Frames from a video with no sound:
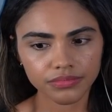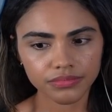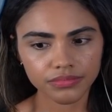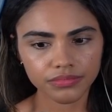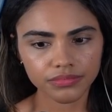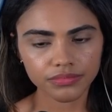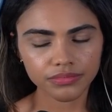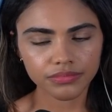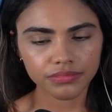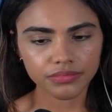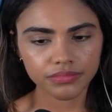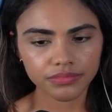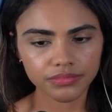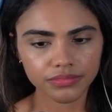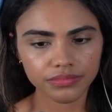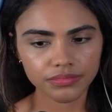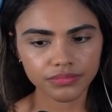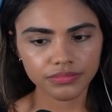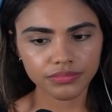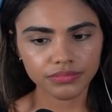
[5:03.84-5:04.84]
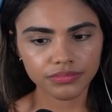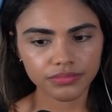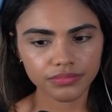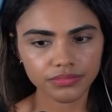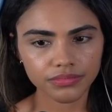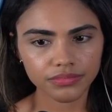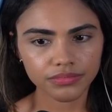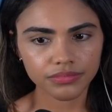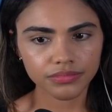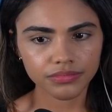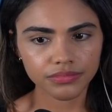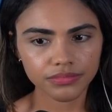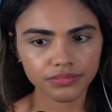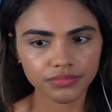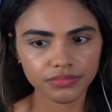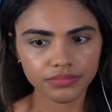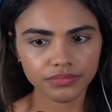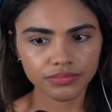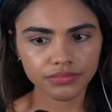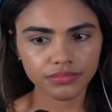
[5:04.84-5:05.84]

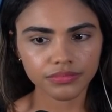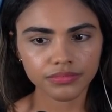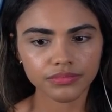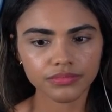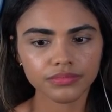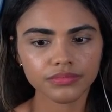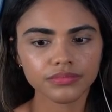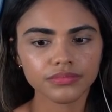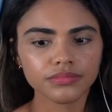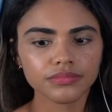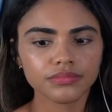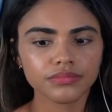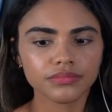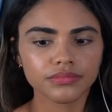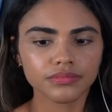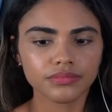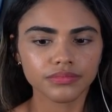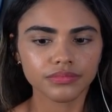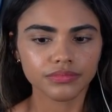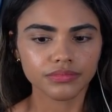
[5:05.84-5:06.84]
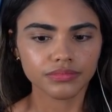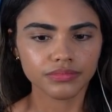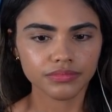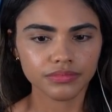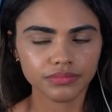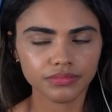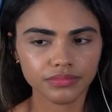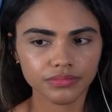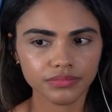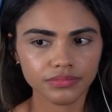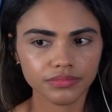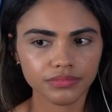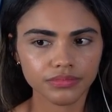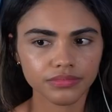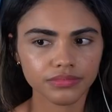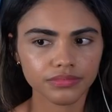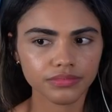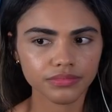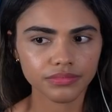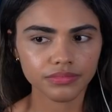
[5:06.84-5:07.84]

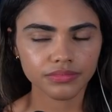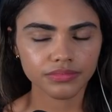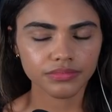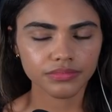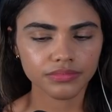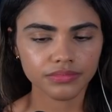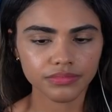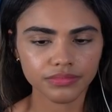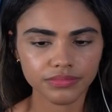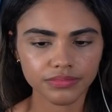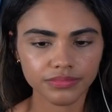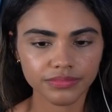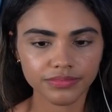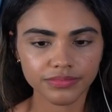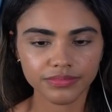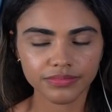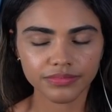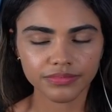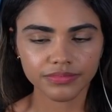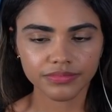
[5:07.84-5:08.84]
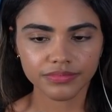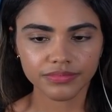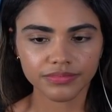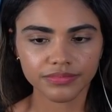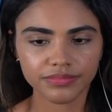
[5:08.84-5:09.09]
The person shown says nothing.